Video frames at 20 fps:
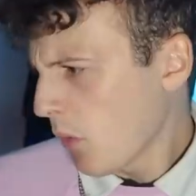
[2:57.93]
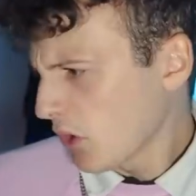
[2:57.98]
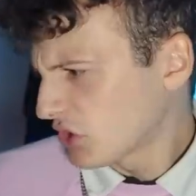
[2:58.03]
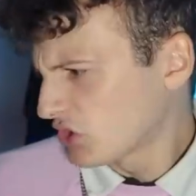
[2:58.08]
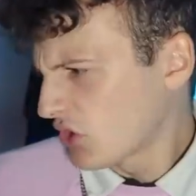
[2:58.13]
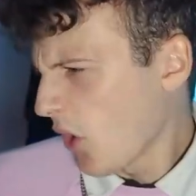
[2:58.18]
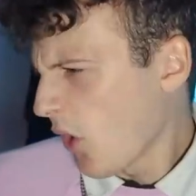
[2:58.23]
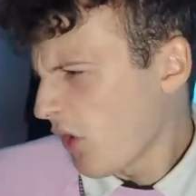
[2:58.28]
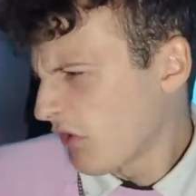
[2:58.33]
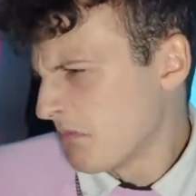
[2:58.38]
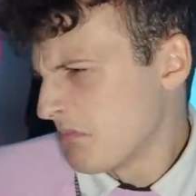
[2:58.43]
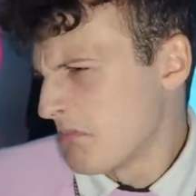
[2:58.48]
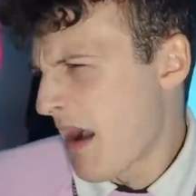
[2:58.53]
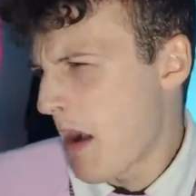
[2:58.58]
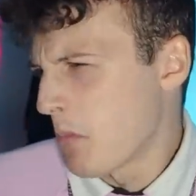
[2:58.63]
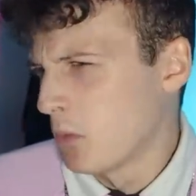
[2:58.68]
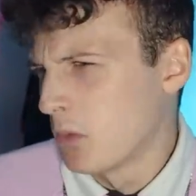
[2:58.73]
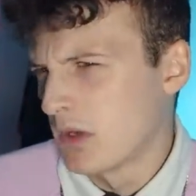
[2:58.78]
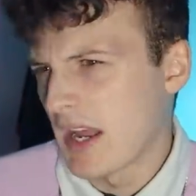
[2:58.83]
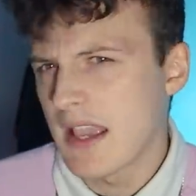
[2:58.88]
what sort of
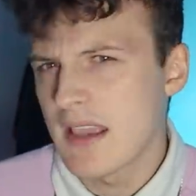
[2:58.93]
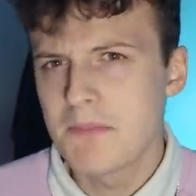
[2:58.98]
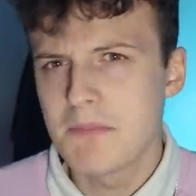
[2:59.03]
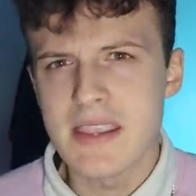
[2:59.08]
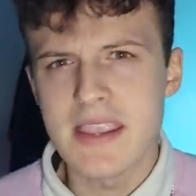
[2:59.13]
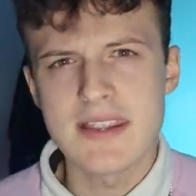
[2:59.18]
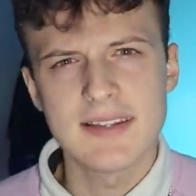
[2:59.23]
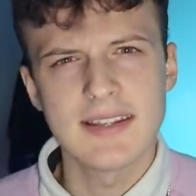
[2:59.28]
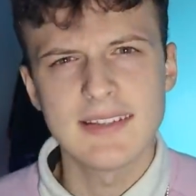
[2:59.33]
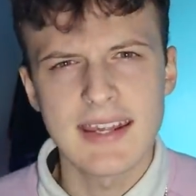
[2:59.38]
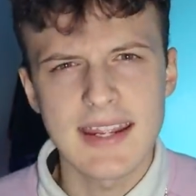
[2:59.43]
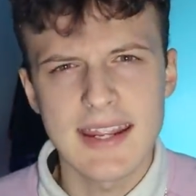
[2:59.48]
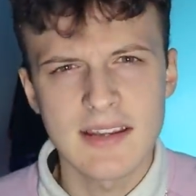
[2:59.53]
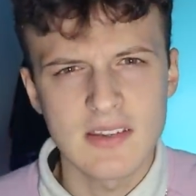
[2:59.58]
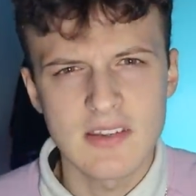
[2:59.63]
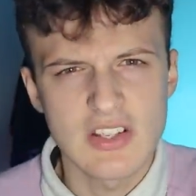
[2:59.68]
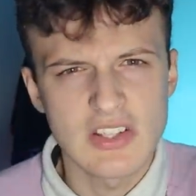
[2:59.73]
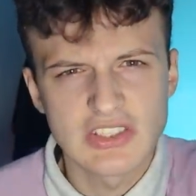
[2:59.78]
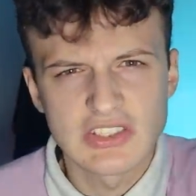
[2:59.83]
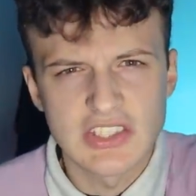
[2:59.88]
man would I be to dig
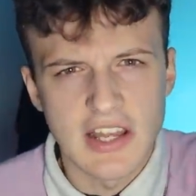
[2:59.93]
into your